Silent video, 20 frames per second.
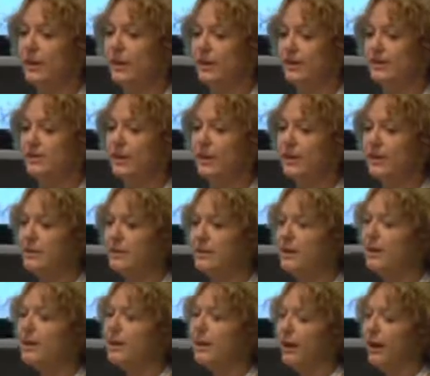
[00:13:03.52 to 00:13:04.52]
had
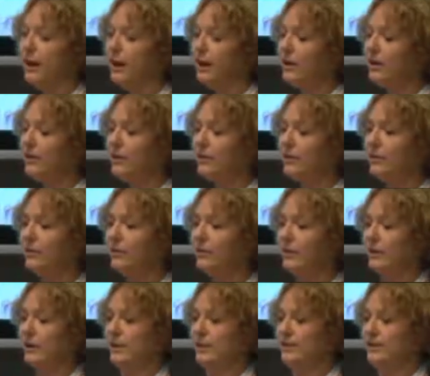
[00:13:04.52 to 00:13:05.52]
about half
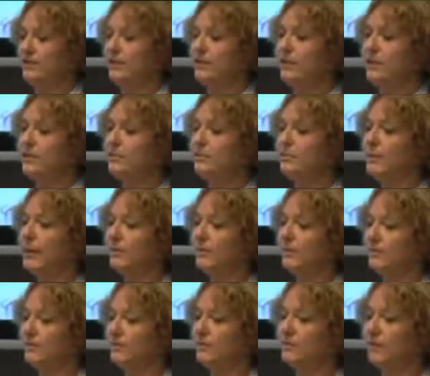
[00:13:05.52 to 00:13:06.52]
the serum
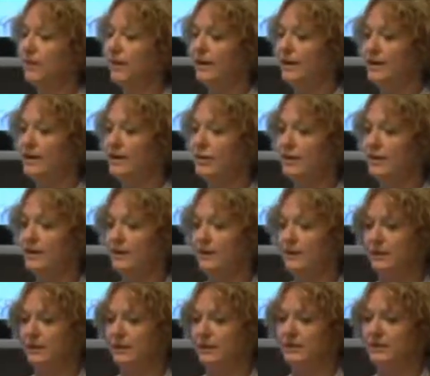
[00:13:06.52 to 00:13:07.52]
level of
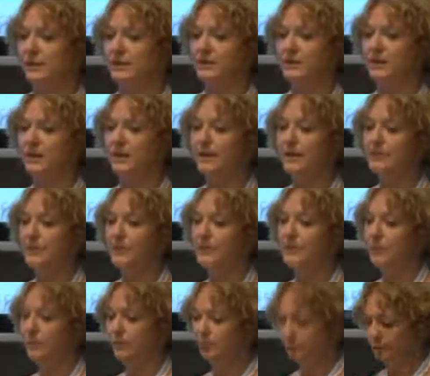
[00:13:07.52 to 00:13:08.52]
1,5-AG compared to type
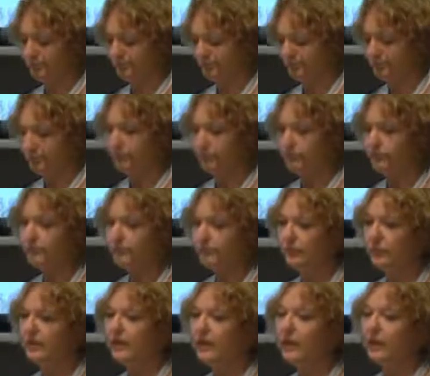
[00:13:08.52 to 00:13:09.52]
2.
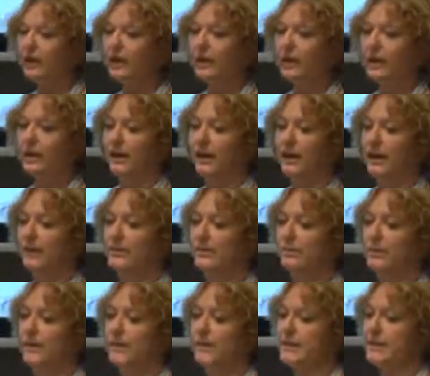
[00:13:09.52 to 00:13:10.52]
And
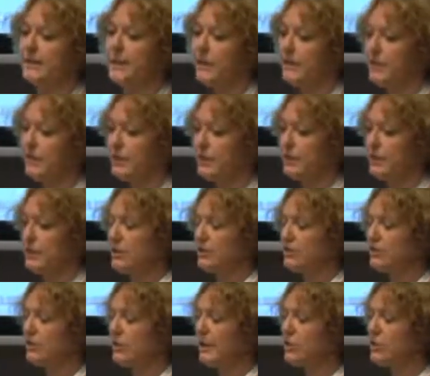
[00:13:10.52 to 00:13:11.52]
that best diagnostic
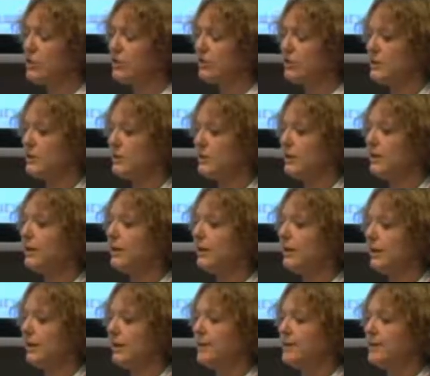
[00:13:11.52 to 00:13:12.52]
discrimination was in a
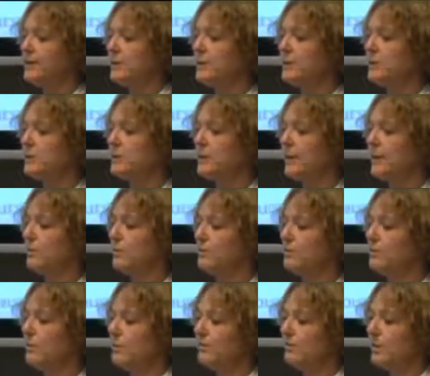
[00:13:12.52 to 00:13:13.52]
limited
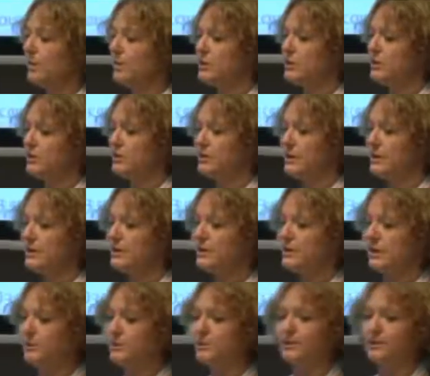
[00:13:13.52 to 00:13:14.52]
HbA1c range between
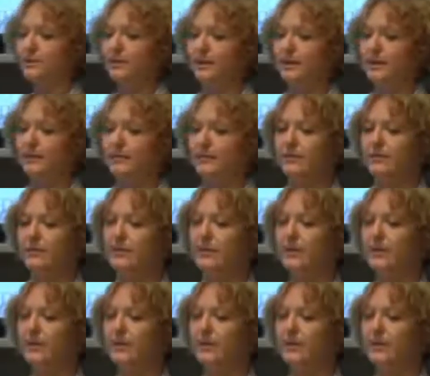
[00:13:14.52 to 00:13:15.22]
6.5